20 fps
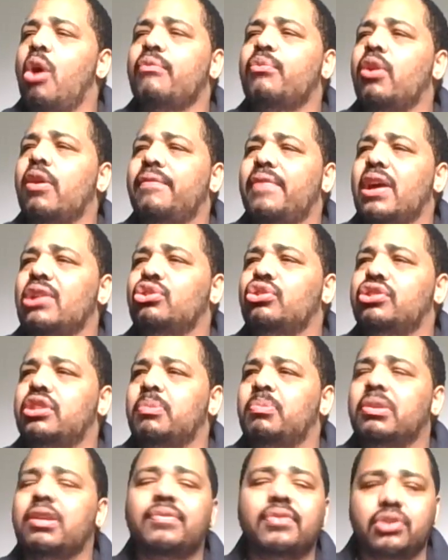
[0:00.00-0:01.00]
Avengers, I
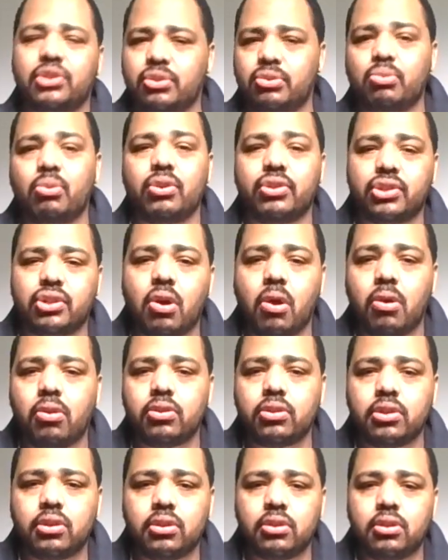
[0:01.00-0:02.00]
believe this is what it's
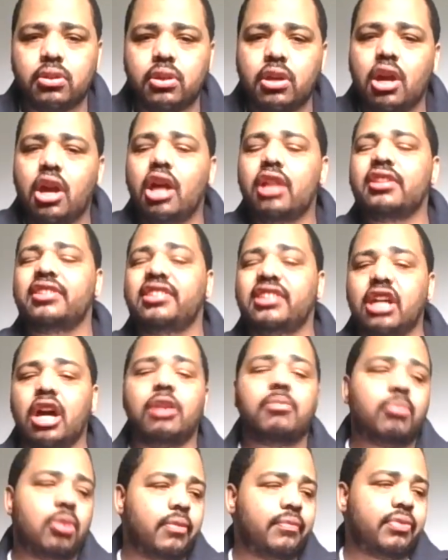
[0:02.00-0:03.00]
called. At least
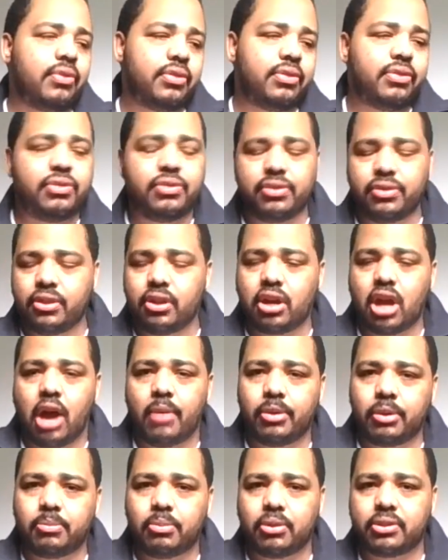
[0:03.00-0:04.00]
some of the
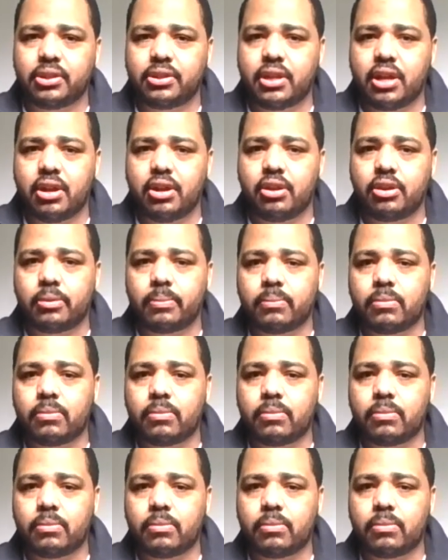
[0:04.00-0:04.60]
comic books in there.